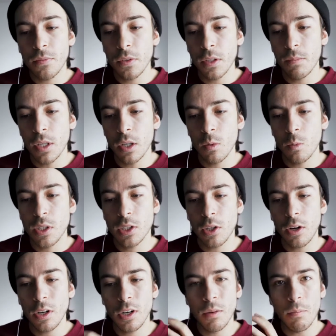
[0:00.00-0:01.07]
film here, we
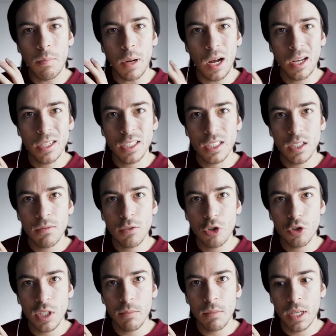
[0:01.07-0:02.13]
start in our positive
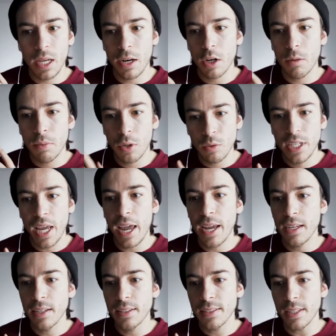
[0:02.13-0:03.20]
dreamland. Our
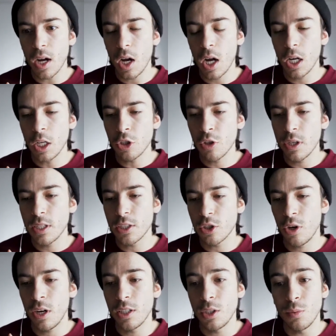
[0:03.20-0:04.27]
protagonist, Andre, is
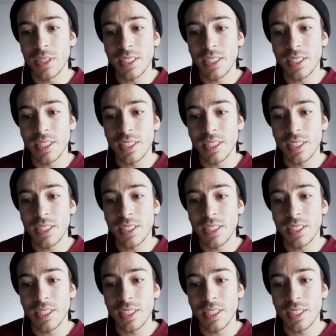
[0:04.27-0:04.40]
trying to